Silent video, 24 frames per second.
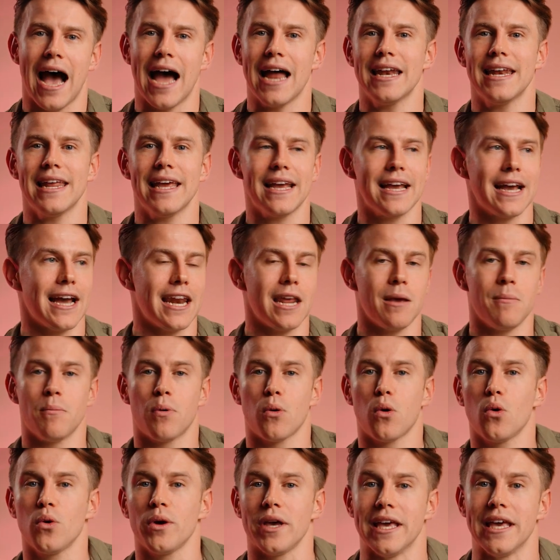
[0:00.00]
Handing an
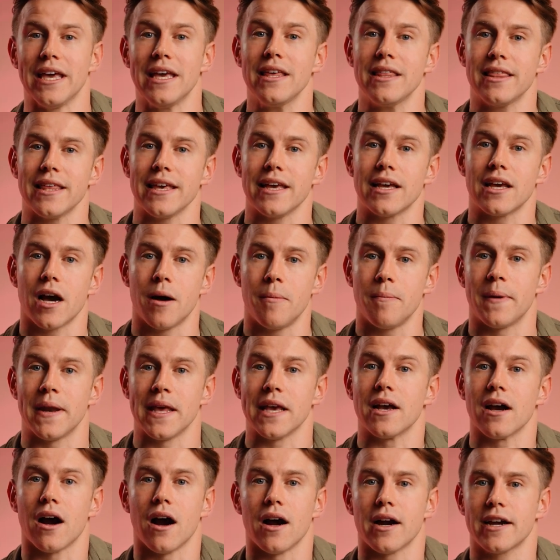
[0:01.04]
employee the
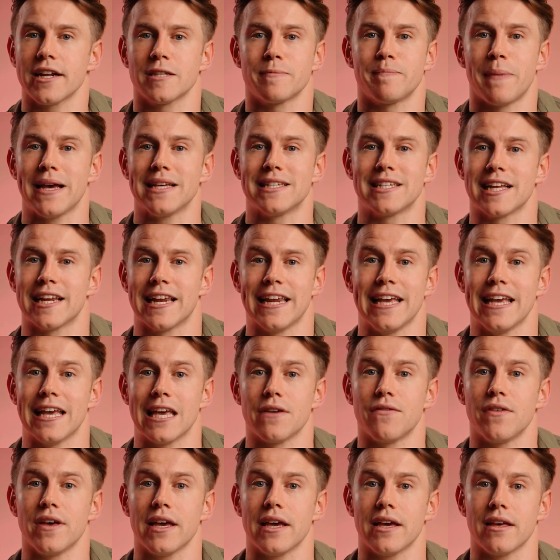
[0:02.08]
company card is basically
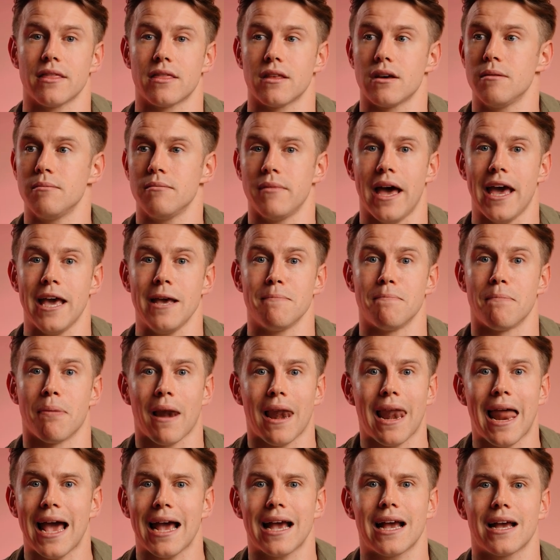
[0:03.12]
giving them a
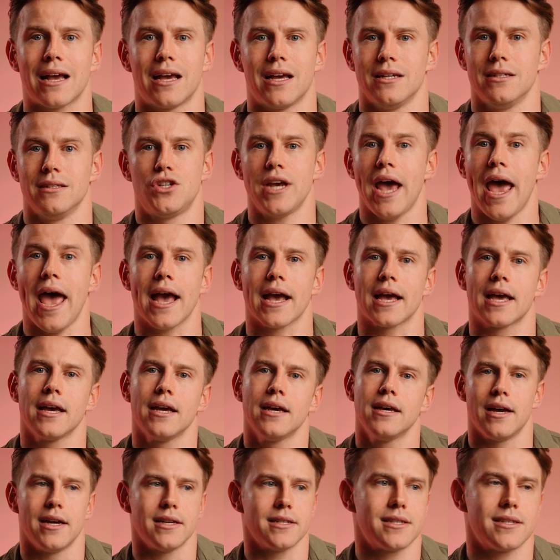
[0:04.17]
blank check.
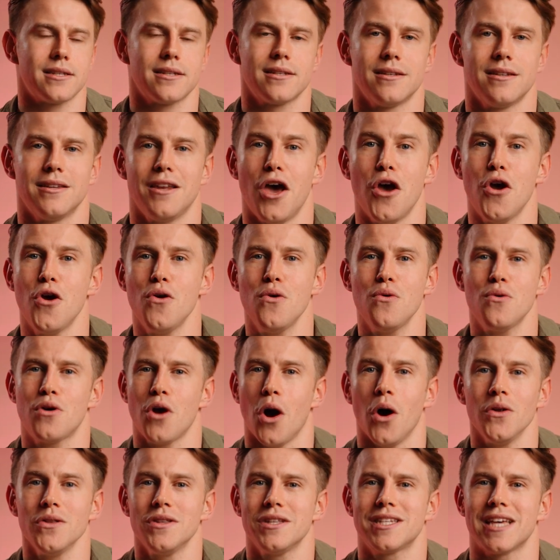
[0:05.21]
There's no
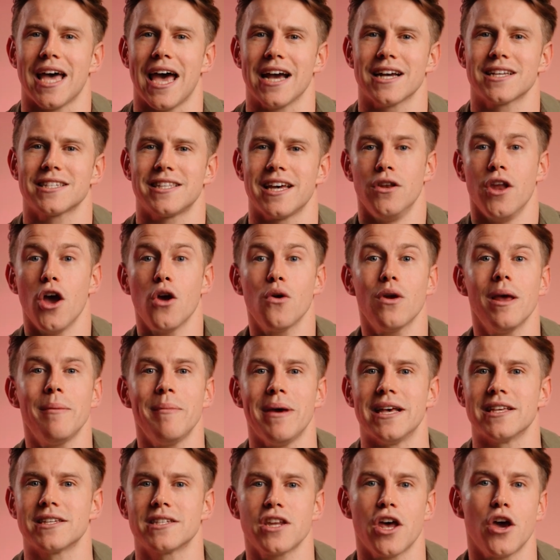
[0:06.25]
context, no
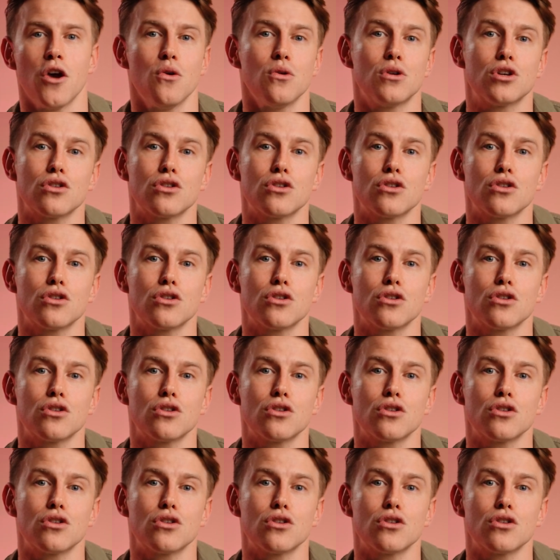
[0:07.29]
limits, no